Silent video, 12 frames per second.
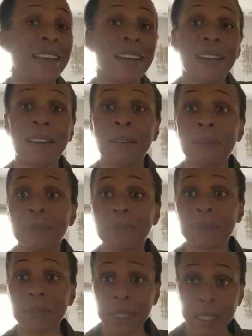Um,
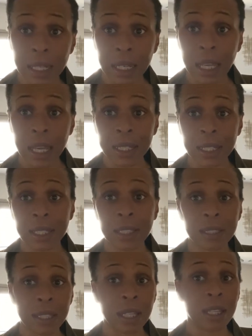a
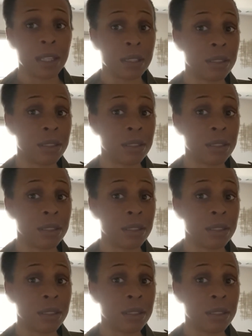colonics and